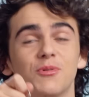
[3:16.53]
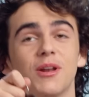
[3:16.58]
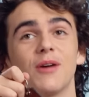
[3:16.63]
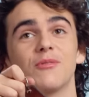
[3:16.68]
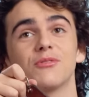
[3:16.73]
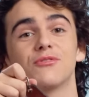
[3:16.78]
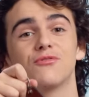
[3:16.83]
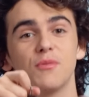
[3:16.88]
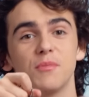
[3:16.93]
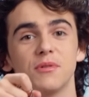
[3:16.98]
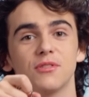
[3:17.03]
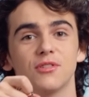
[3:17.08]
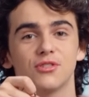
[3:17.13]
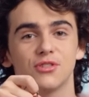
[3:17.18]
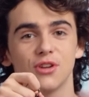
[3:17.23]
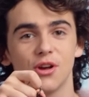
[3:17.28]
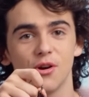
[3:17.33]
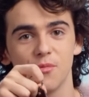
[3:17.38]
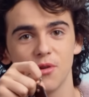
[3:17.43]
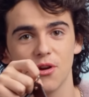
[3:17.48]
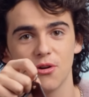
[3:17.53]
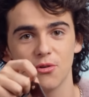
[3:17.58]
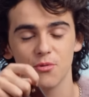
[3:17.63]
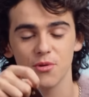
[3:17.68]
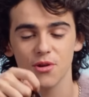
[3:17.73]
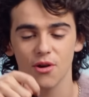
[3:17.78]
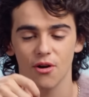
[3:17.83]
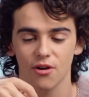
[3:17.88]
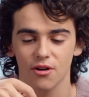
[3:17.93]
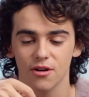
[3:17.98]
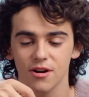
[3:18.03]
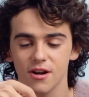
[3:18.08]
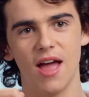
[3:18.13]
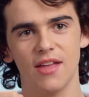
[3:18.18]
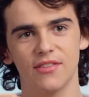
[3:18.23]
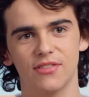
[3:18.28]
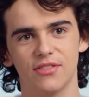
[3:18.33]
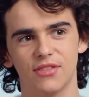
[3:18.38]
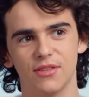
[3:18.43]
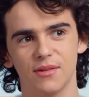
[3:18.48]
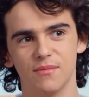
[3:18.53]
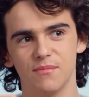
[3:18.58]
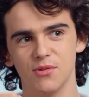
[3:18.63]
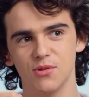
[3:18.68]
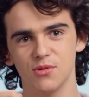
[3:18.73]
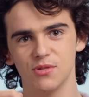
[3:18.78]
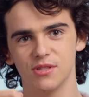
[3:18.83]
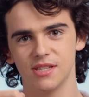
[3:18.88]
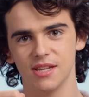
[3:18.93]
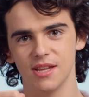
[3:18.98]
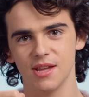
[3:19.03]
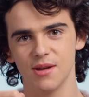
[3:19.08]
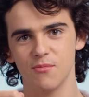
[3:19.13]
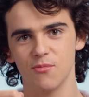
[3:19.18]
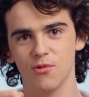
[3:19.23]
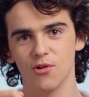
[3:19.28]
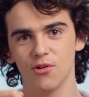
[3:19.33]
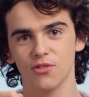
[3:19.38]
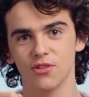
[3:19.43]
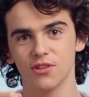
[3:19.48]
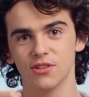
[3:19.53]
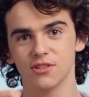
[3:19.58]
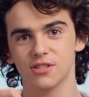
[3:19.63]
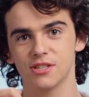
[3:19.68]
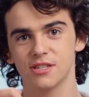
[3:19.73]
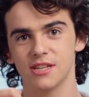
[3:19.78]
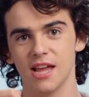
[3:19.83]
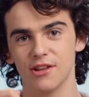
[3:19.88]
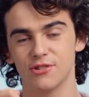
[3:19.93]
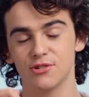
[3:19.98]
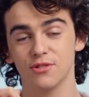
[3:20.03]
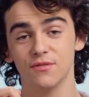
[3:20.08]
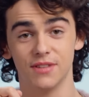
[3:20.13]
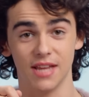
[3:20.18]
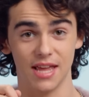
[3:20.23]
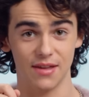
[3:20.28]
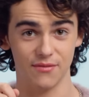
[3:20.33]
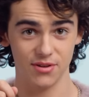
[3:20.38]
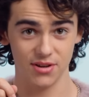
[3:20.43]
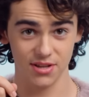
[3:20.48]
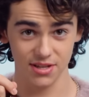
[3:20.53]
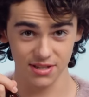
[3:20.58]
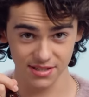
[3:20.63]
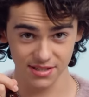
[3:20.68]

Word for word: When I was filming the show, We Are Who We Are, at the museum where the statue of David